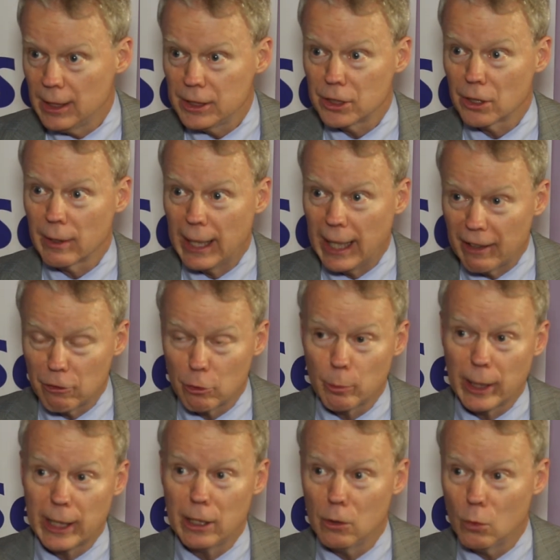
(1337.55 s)
so that
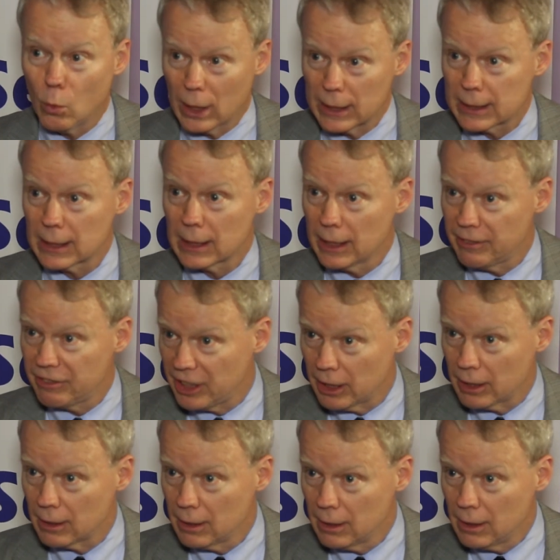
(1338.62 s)
everybody who wants to live
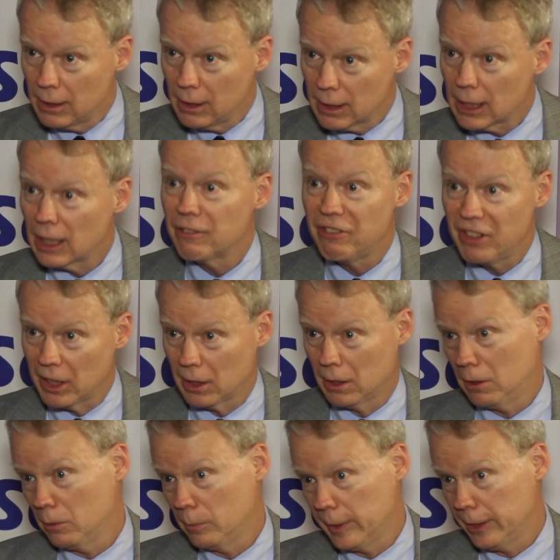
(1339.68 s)
here can feel
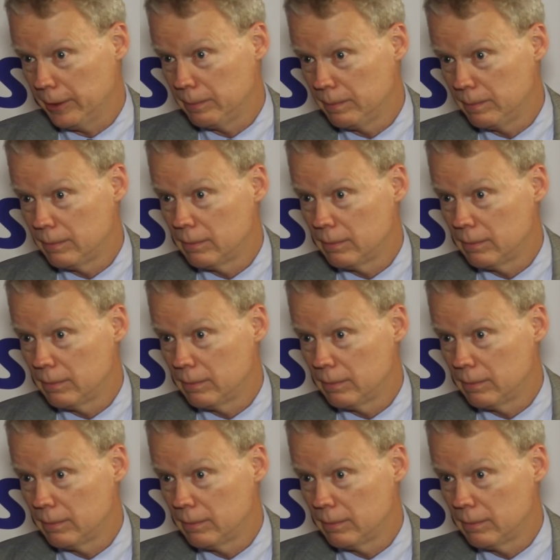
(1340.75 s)
at home here.